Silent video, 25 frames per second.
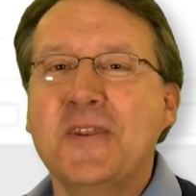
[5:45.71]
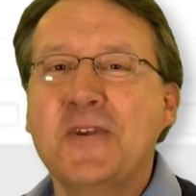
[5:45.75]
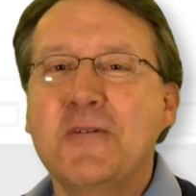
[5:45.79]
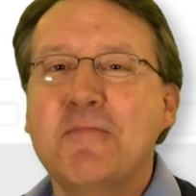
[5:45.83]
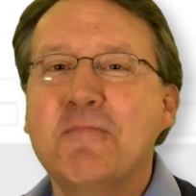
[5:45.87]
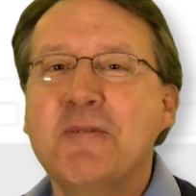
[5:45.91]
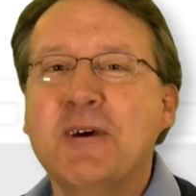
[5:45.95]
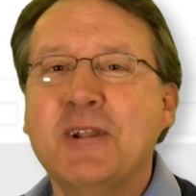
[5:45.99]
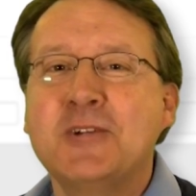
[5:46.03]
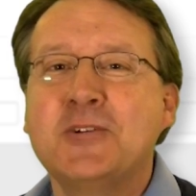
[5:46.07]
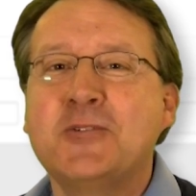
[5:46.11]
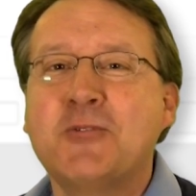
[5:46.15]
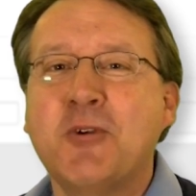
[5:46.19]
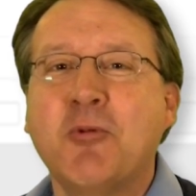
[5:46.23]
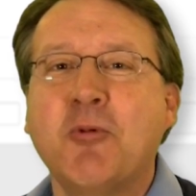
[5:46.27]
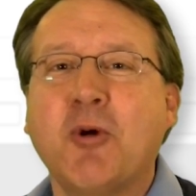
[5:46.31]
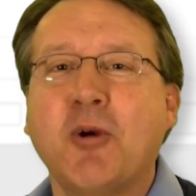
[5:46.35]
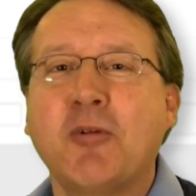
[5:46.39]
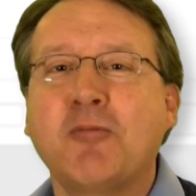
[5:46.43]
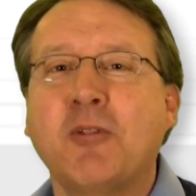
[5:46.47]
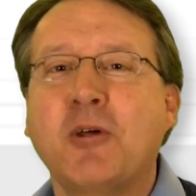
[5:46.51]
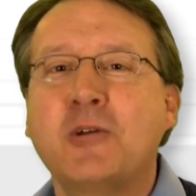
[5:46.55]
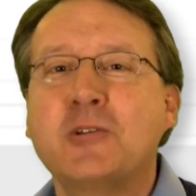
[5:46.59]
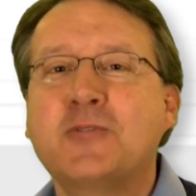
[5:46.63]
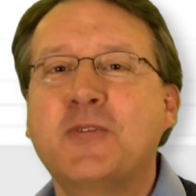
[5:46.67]
new Ministry
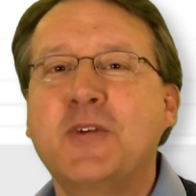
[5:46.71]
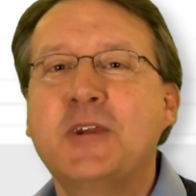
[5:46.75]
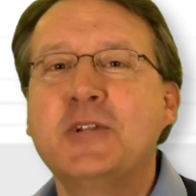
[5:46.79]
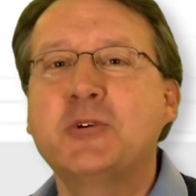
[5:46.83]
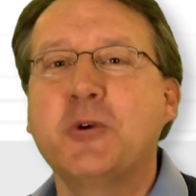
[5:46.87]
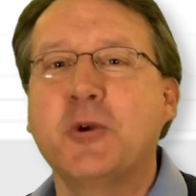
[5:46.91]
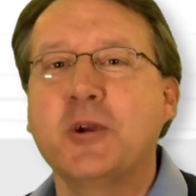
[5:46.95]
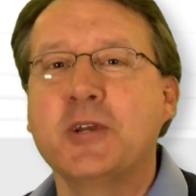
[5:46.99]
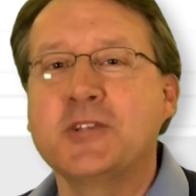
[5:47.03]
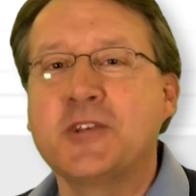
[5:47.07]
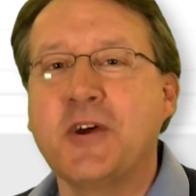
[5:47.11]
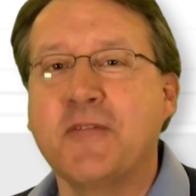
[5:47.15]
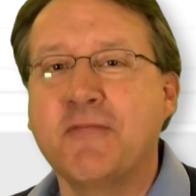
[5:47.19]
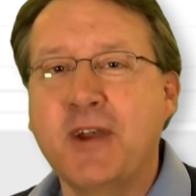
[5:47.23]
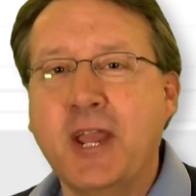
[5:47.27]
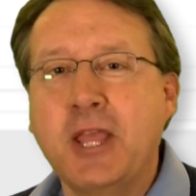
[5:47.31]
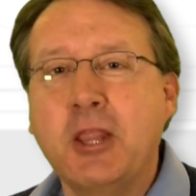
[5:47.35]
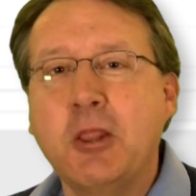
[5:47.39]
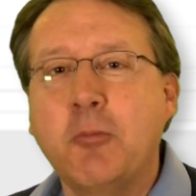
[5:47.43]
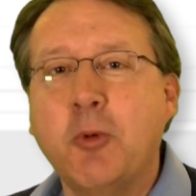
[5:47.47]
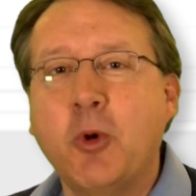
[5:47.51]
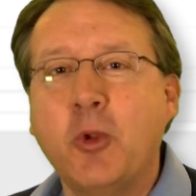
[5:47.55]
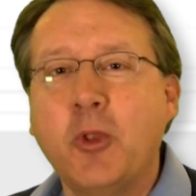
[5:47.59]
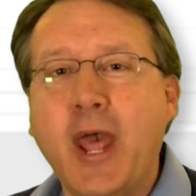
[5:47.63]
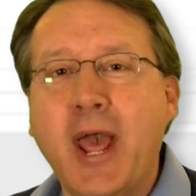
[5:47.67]
Workflows feature is
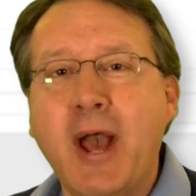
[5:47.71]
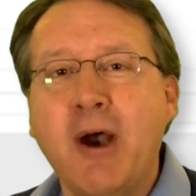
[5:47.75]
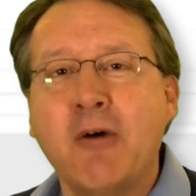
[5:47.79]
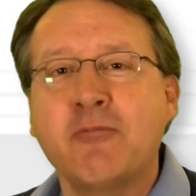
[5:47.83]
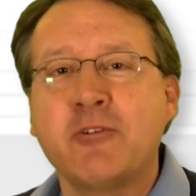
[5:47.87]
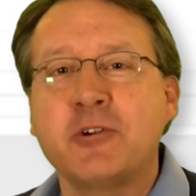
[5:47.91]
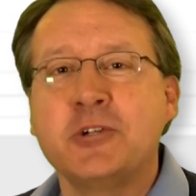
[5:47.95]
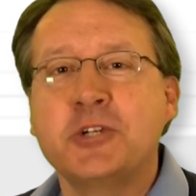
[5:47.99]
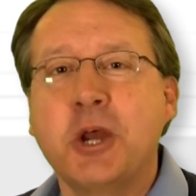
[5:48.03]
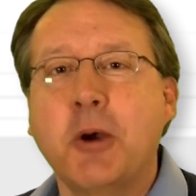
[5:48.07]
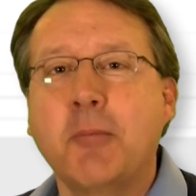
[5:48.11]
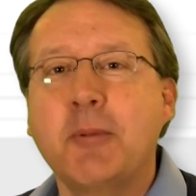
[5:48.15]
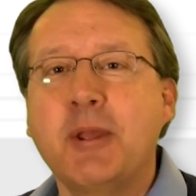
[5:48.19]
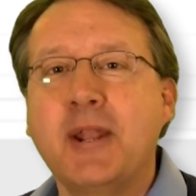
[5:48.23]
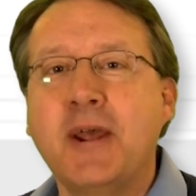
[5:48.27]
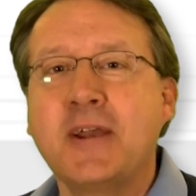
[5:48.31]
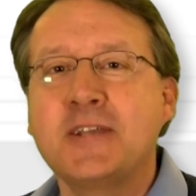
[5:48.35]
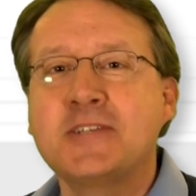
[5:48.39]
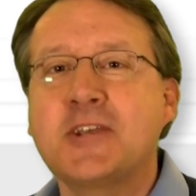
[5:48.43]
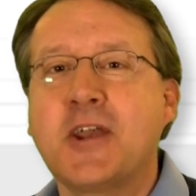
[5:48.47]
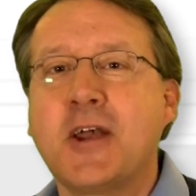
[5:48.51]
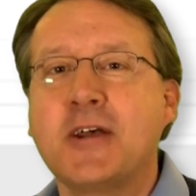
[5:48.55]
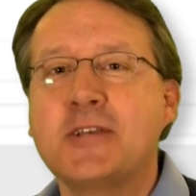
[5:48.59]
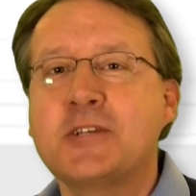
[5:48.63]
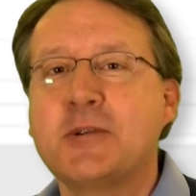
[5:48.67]
available now for
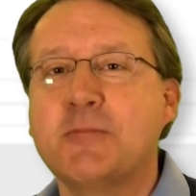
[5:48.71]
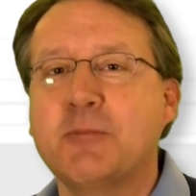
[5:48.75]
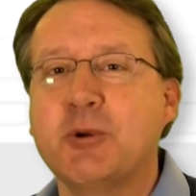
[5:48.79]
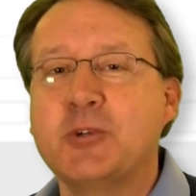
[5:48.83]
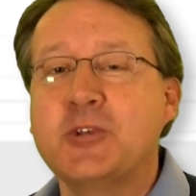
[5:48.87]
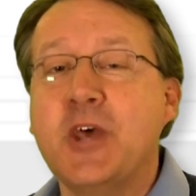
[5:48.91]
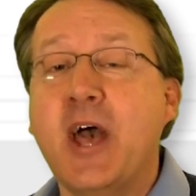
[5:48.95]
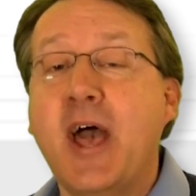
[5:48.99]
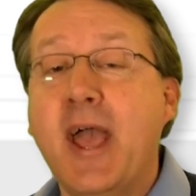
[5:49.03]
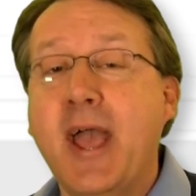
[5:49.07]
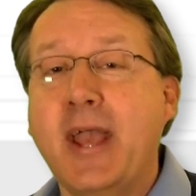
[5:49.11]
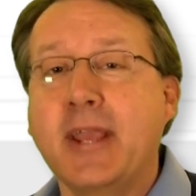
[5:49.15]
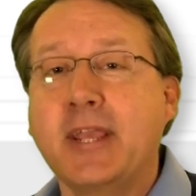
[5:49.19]
ShelbyNext customers.